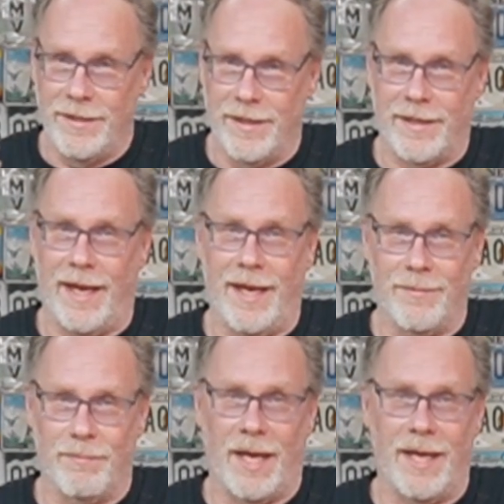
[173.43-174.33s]
You
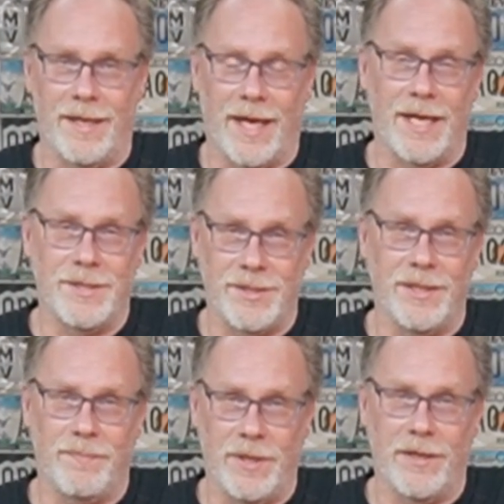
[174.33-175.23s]
can't buy an
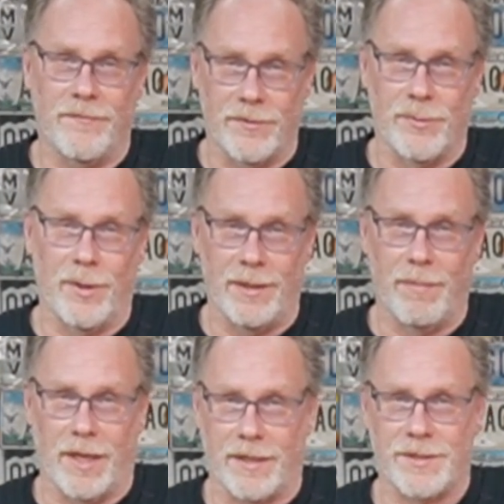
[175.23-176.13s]
ICP for 20
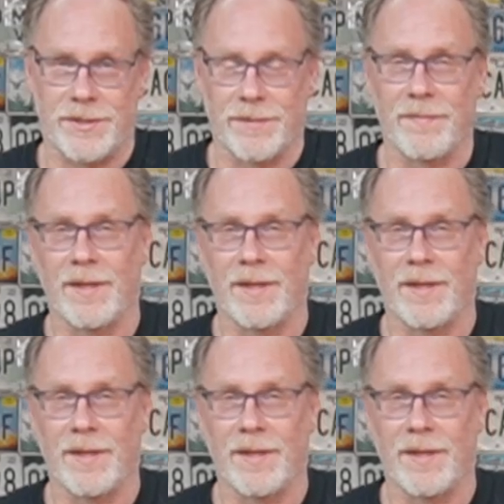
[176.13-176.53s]
bucks.